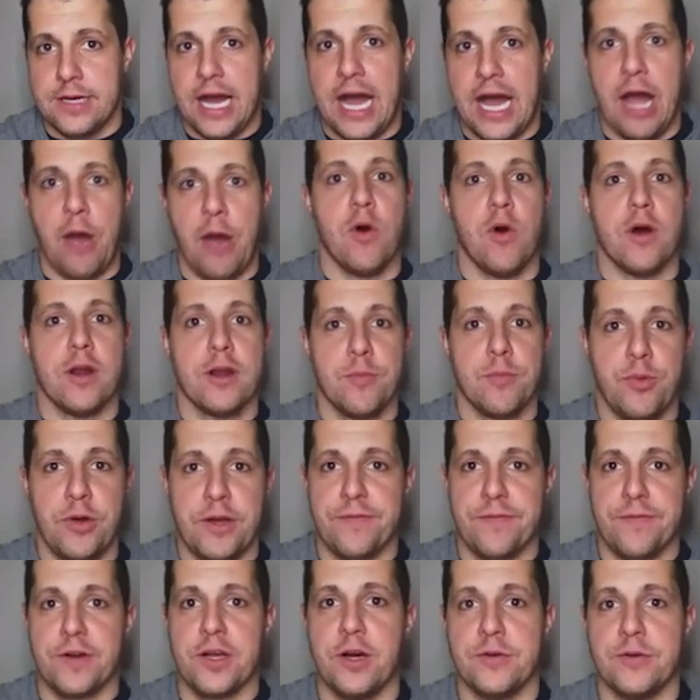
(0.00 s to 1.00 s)
I want to
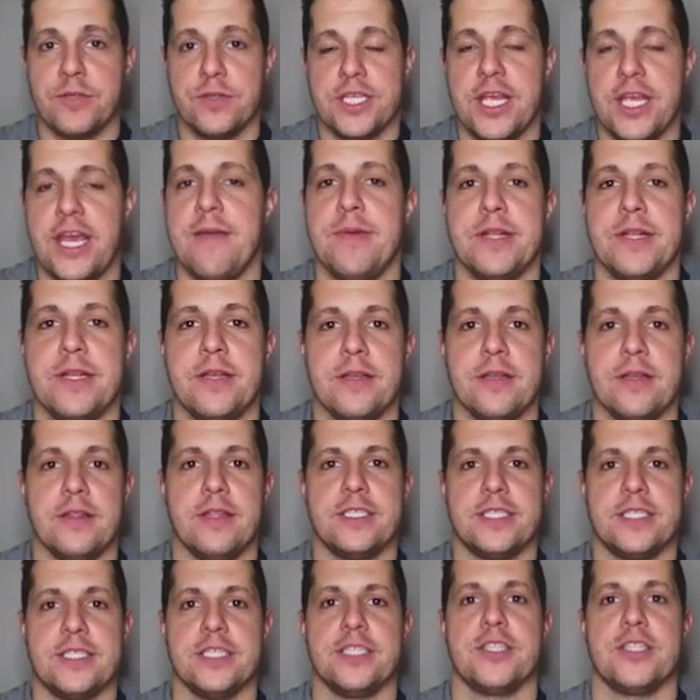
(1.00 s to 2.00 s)
play for Coach Saban.
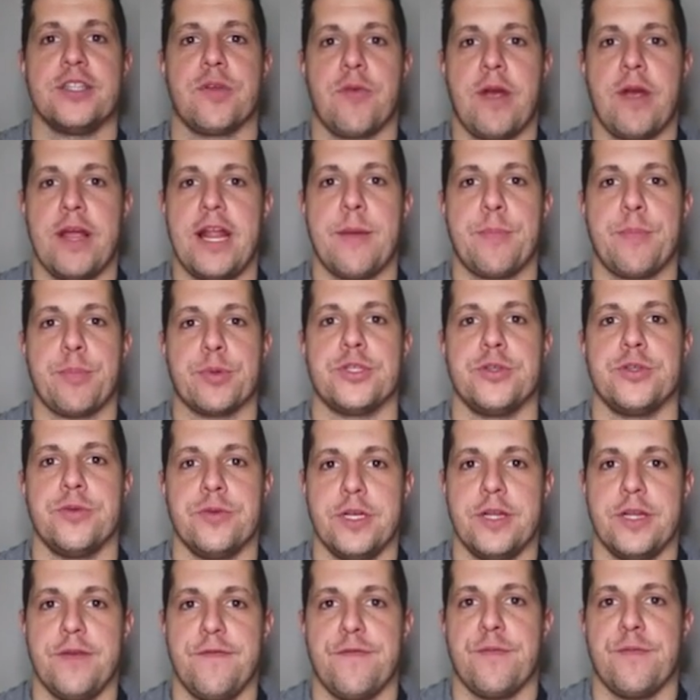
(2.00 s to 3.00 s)
This isn't the right
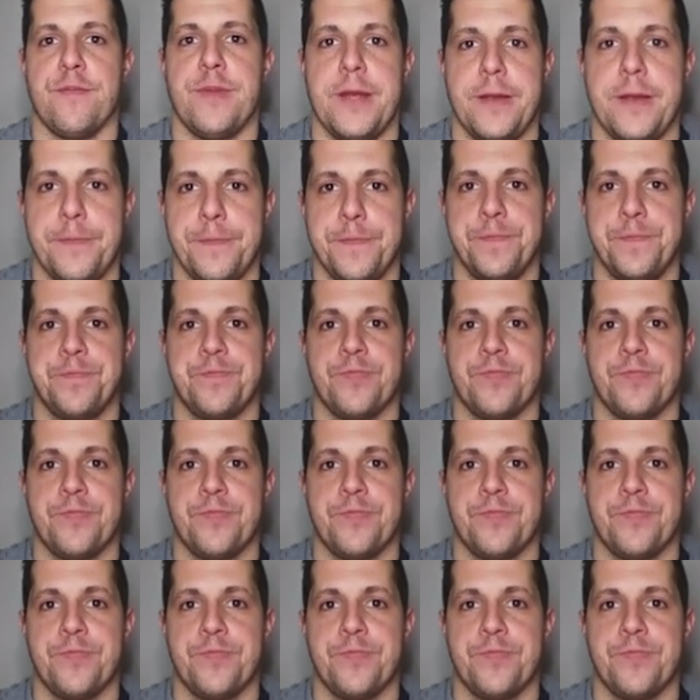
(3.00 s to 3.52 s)
opportunity for me.